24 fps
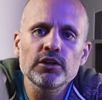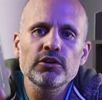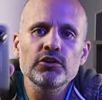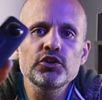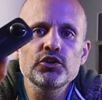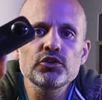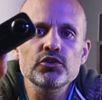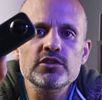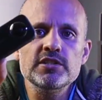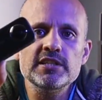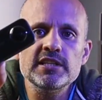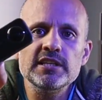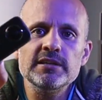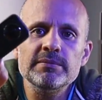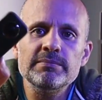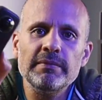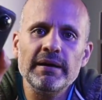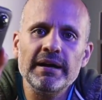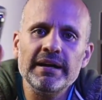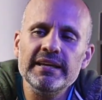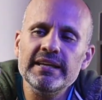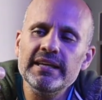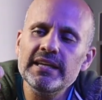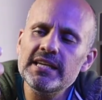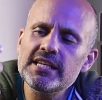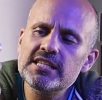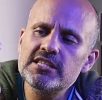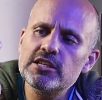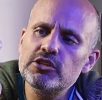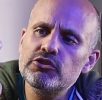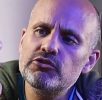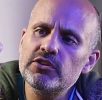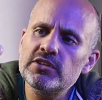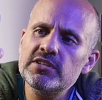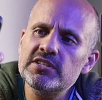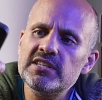using my
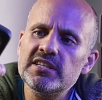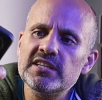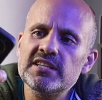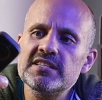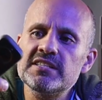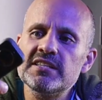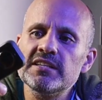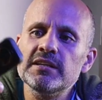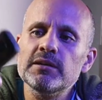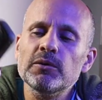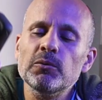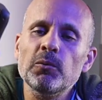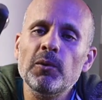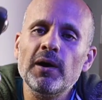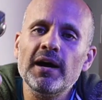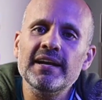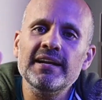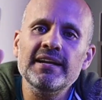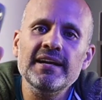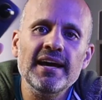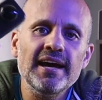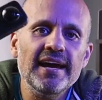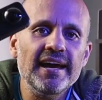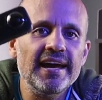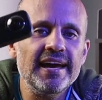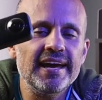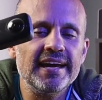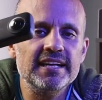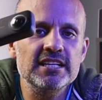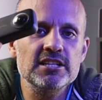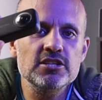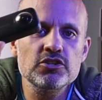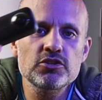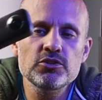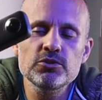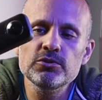Insta360 One
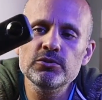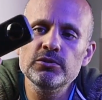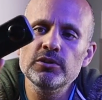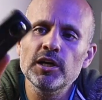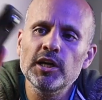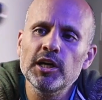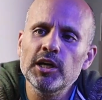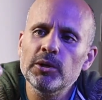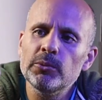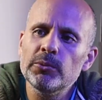X2,